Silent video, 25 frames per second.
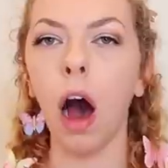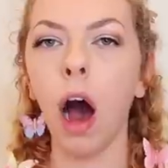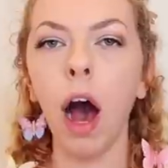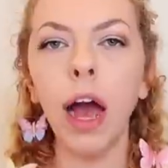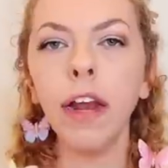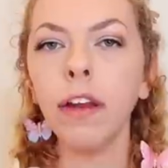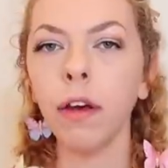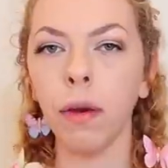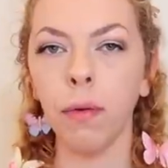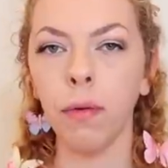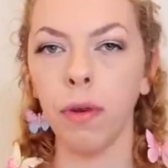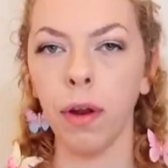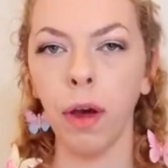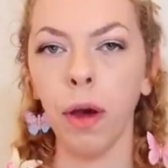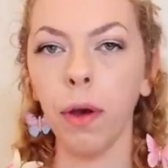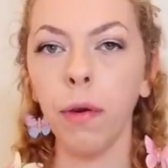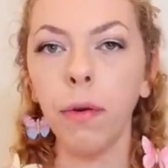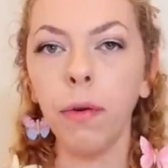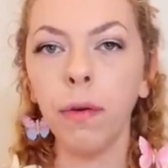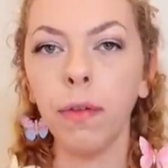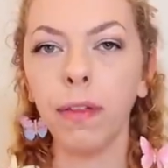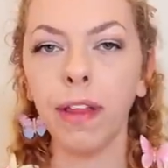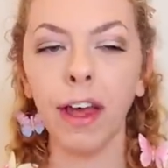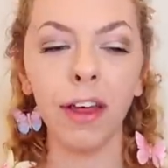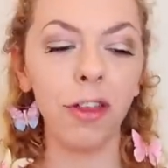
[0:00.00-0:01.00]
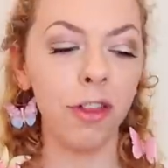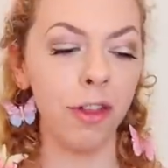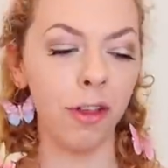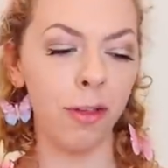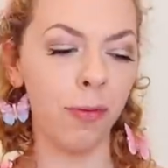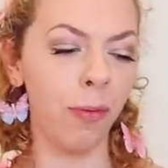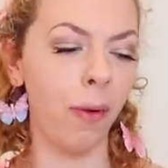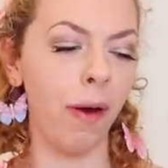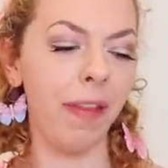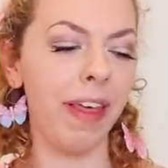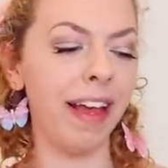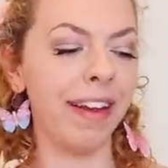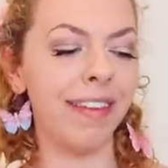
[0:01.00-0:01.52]
I don't know. That's
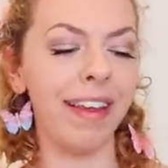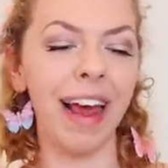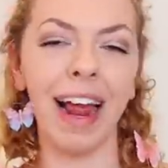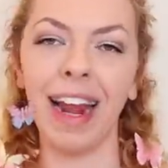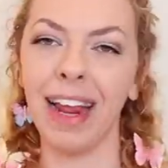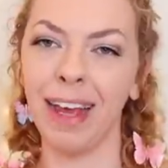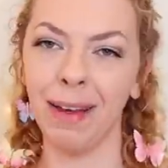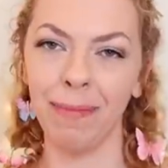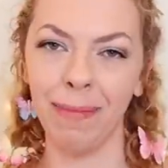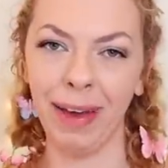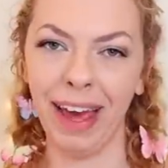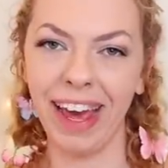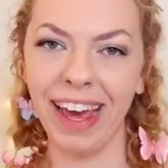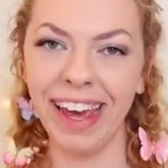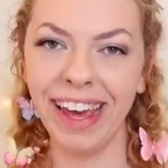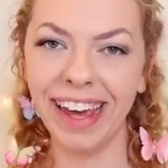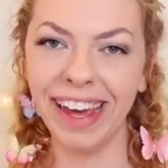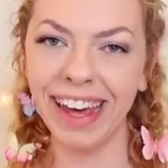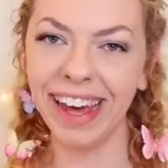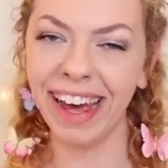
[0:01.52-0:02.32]
just what they're telling me.